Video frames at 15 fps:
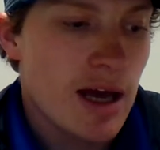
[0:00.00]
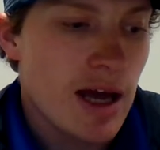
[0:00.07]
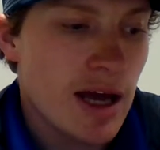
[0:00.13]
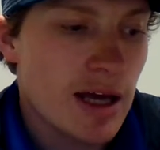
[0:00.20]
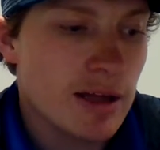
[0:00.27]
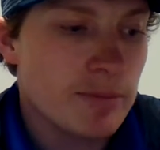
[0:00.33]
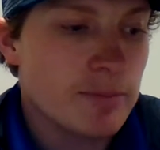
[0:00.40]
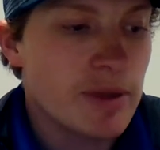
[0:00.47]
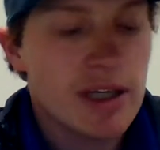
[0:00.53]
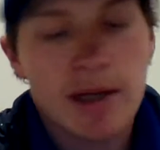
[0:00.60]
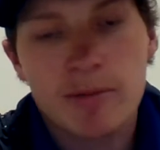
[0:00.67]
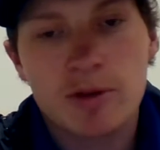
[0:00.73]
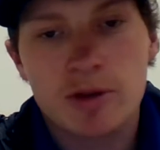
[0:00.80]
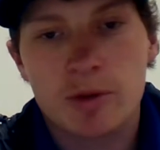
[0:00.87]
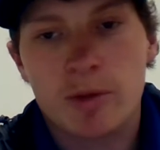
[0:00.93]
And being
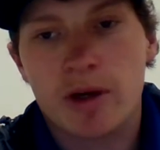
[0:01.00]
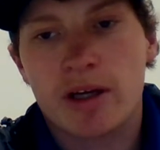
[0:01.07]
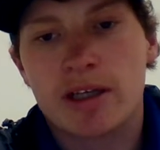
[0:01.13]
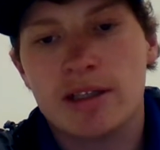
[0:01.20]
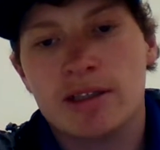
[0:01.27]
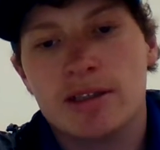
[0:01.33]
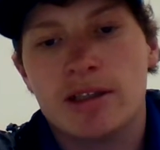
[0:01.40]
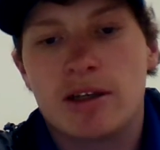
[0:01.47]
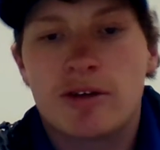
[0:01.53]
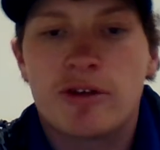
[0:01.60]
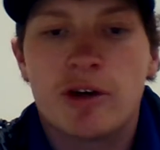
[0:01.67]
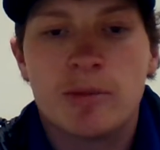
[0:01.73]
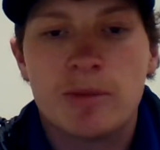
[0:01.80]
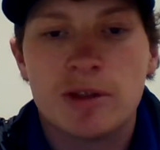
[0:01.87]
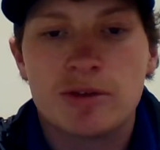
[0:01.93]
able to work in a
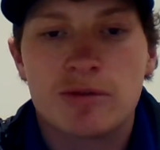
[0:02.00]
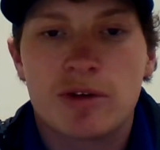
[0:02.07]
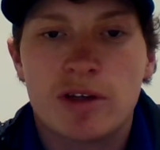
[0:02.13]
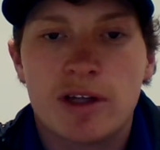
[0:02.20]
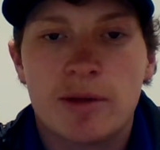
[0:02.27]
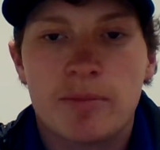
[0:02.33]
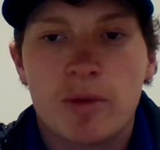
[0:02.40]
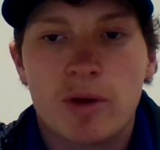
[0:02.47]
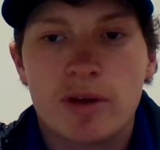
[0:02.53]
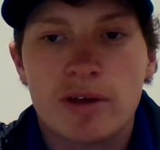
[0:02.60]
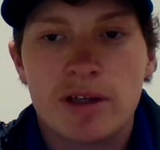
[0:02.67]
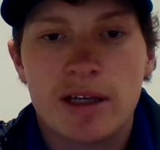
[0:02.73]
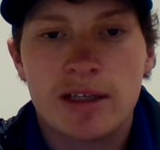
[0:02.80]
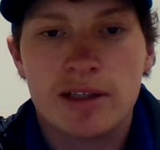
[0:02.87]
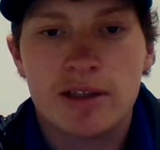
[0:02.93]
group is really
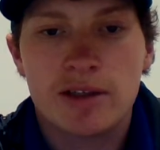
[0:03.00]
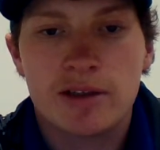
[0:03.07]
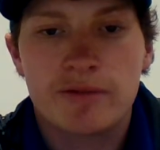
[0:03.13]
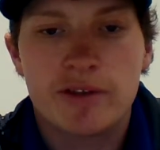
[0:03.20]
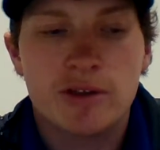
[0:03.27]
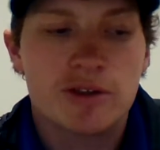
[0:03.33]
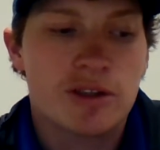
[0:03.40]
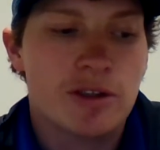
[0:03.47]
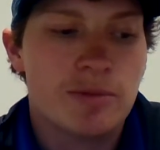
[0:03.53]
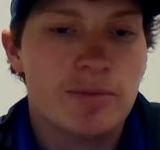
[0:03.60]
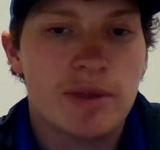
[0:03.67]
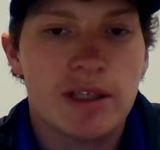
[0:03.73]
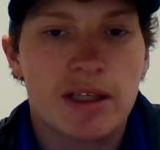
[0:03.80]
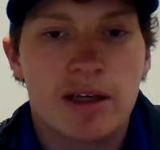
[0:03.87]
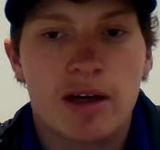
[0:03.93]
important in your future
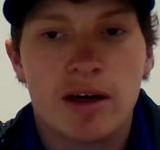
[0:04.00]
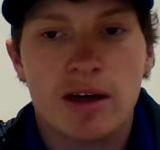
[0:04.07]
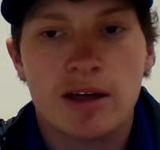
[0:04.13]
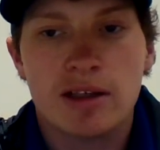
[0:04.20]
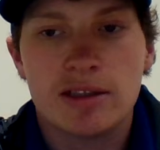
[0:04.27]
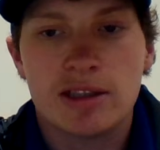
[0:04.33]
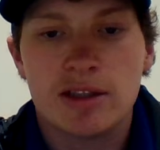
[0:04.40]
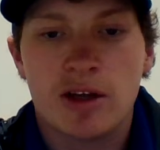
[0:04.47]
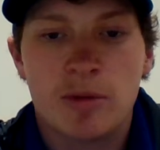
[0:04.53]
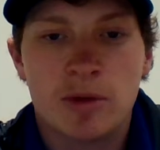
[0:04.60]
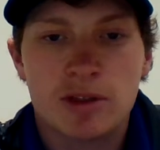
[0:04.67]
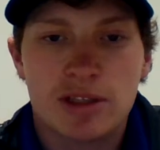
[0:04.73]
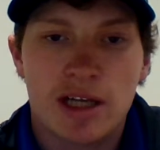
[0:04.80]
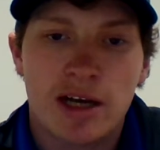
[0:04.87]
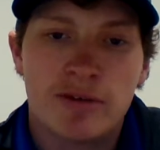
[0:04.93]
because in
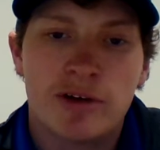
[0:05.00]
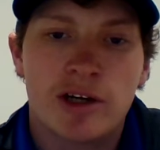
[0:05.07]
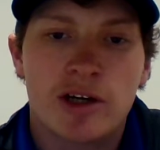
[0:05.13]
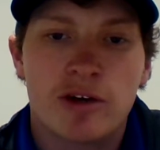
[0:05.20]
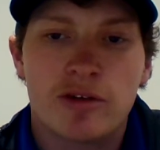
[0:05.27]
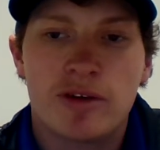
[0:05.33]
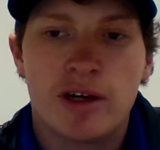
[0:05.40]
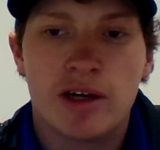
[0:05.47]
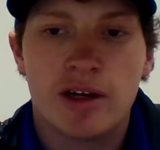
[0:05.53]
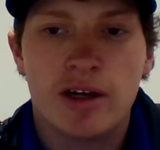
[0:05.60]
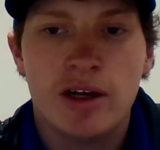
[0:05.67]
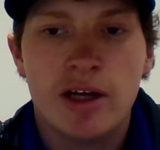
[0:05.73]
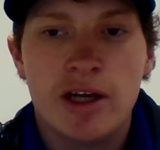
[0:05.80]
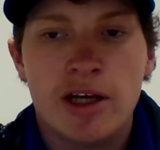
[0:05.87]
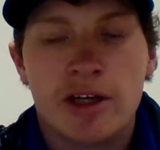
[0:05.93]
almost every career,
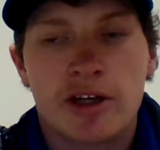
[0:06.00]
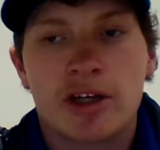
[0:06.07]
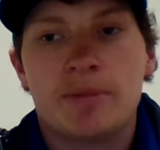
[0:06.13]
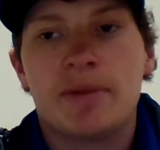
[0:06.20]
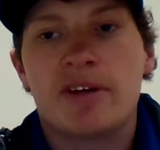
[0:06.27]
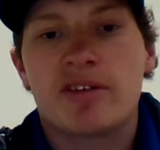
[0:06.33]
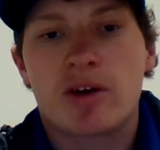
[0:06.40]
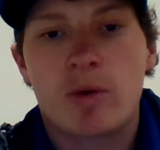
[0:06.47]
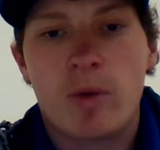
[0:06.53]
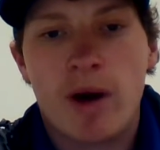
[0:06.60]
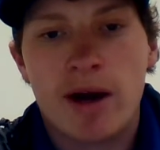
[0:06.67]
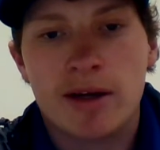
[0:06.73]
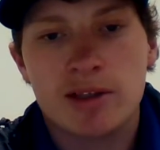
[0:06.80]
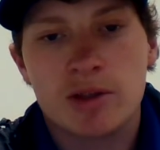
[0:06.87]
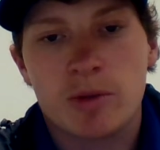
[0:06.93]
you're going to be
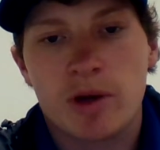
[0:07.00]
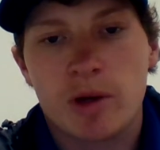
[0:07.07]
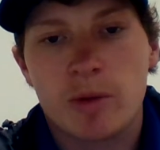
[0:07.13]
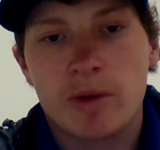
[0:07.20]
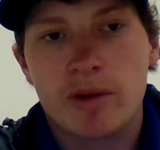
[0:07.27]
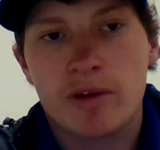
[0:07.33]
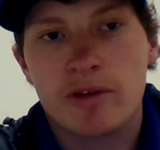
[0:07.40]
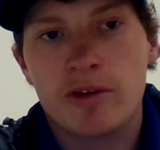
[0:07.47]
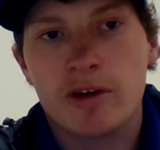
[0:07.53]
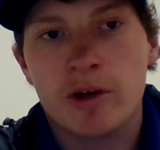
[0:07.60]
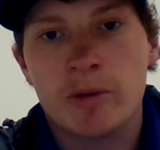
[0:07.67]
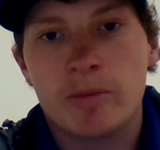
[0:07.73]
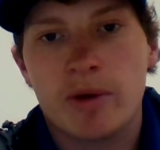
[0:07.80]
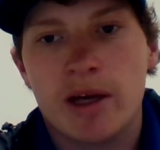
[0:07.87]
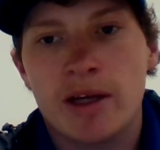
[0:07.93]
required to work with a
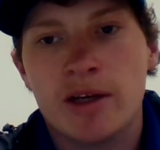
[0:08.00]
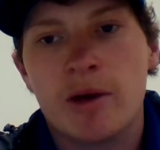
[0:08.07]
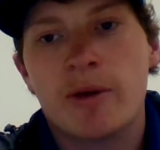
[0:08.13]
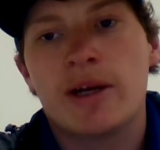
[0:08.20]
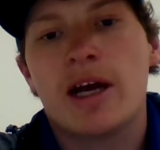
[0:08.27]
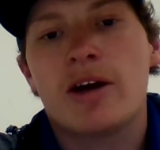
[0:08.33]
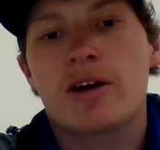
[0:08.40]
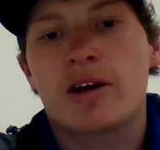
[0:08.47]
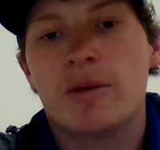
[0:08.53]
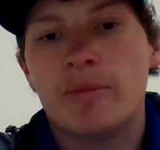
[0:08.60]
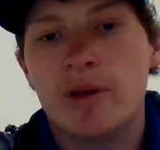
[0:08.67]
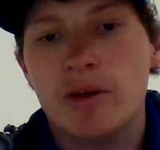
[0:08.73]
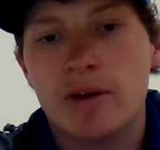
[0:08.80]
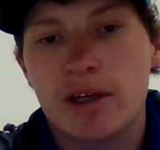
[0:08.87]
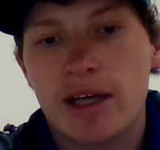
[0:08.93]
group, and knowing how to
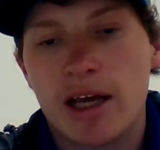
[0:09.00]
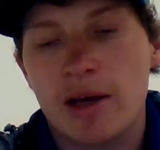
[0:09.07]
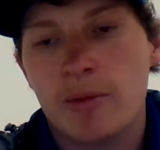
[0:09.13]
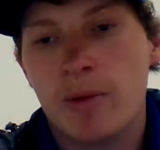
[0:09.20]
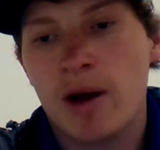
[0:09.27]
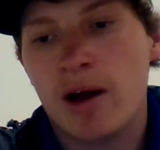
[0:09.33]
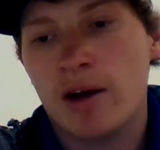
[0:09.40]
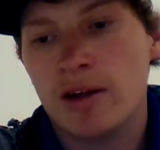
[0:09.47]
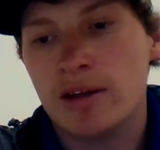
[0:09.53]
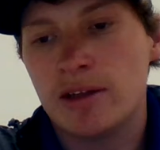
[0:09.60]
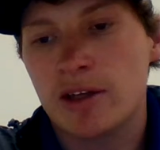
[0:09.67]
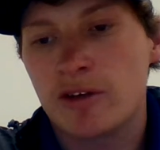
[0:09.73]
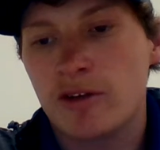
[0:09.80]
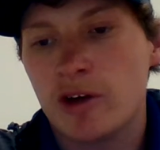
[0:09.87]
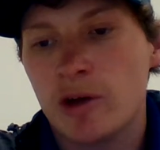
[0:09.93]
communicate well in
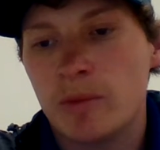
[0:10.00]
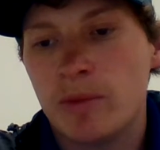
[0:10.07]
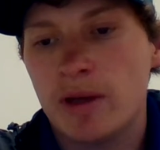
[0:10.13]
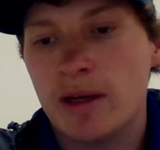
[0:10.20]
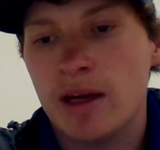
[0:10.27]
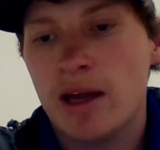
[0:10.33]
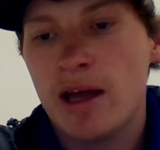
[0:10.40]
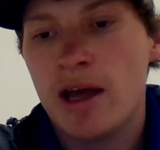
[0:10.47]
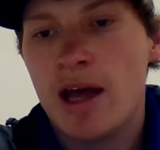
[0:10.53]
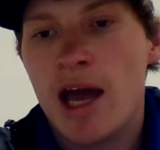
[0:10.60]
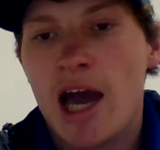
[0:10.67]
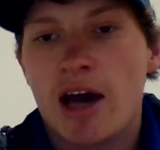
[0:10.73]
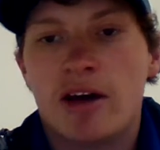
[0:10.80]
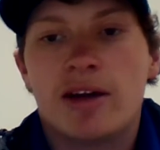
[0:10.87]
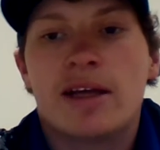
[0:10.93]
the group and
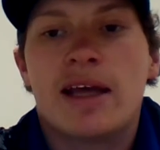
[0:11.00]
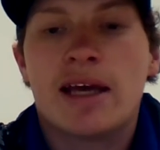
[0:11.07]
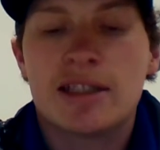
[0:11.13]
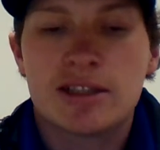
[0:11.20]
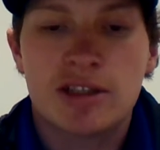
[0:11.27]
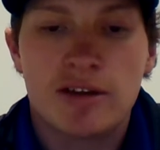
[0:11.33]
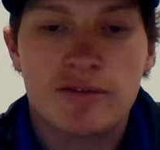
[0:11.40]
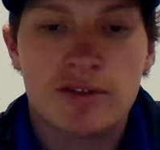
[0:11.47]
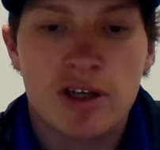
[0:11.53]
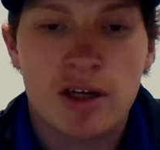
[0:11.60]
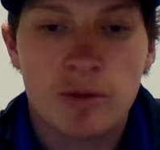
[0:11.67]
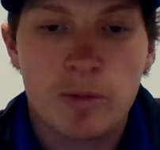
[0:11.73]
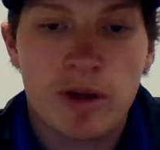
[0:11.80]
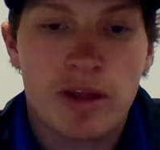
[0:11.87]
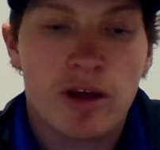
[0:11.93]
how to get stuff
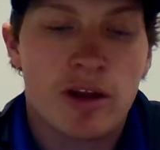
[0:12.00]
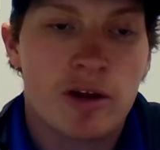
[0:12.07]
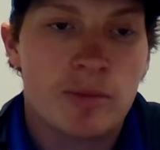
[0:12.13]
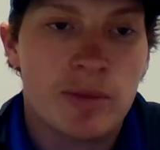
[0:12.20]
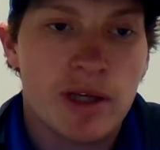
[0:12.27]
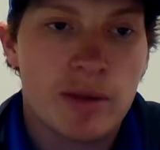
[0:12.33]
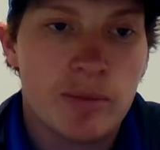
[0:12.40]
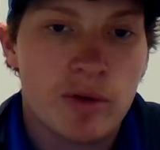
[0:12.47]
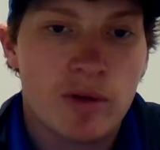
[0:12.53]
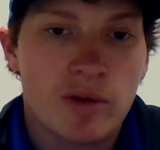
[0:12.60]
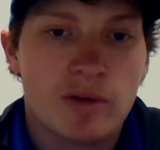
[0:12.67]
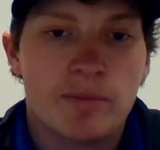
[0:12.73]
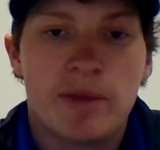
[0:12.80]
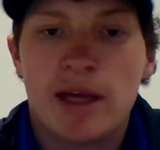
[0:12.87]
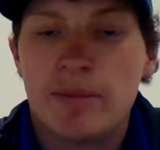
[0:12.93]
done with other people,
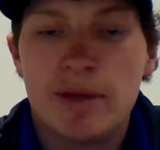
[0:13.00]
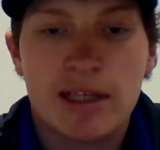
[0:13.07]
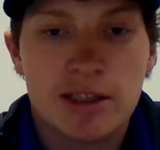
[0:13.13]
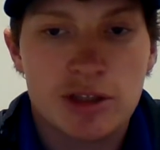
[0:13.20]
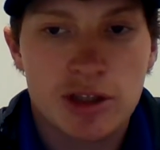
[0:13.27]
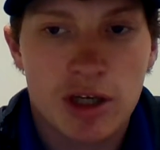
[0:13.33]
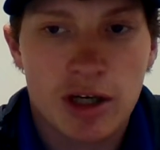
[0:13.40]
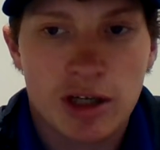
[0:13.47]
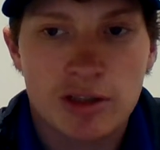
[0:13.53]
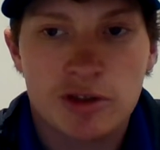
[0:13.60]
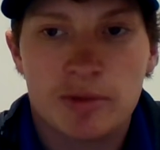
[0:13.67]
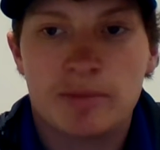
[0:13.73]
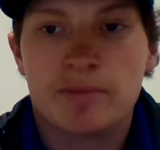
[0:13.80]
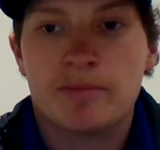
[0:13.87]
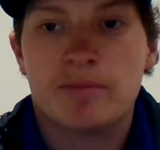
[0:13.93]
maybe in charge
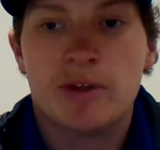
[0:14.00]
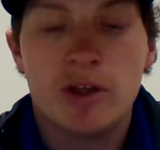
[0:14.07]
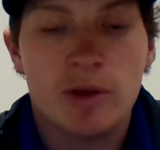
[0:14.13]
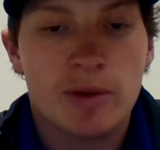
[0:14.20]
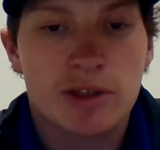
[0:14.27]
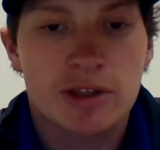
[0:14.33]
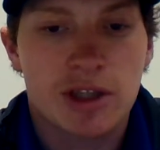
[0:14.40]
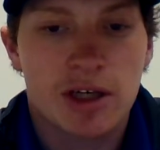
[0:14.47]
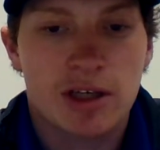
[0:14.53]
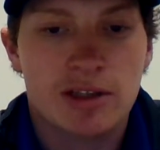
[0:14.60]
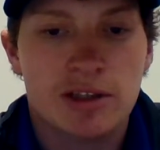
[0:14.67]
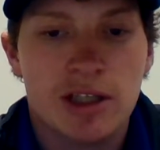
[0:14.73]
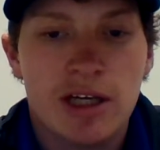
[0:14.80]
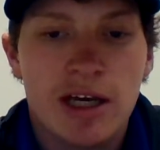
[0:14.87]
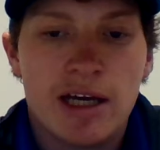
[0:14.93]
and you in
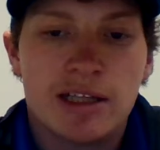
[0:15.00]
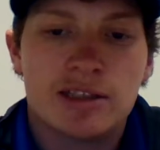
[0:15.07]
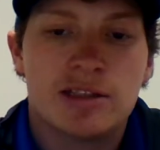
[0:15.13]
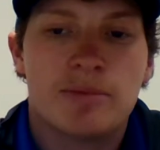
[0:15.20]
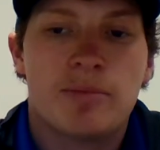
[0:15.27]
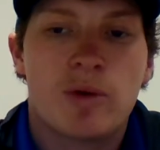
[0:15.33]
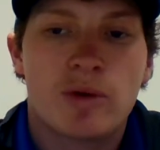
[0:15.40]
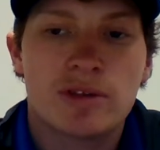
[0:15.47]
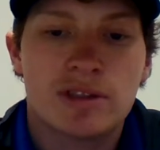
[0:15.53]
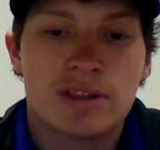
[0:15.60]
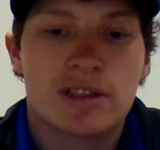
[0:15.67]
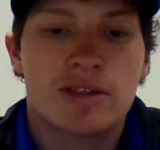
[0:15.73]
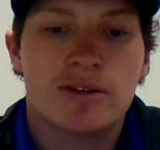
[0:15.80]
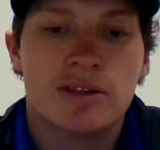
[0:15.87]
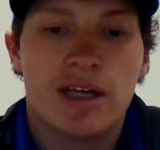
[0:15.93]
charge, is an important
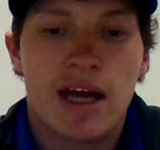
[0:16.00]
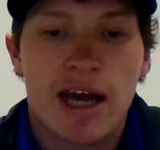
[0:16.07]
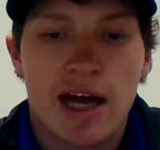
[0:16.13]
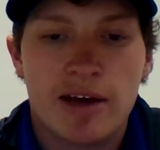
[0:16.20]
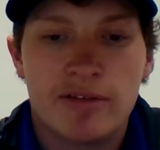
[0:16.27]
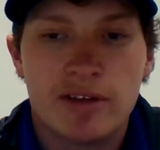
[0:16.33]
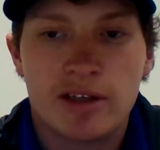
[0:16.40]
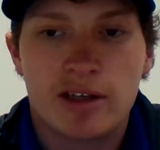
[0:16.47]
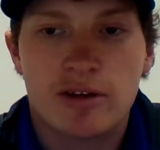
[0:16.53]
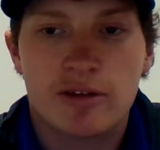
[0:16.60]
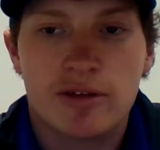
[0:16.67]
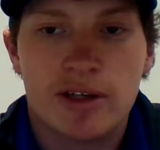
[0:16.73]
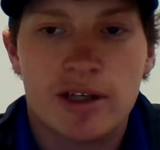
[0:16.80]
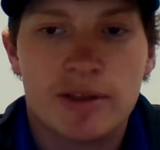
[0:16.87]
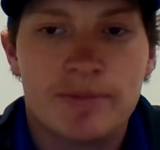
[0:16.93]
skill to have in the
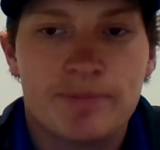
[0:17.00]
career.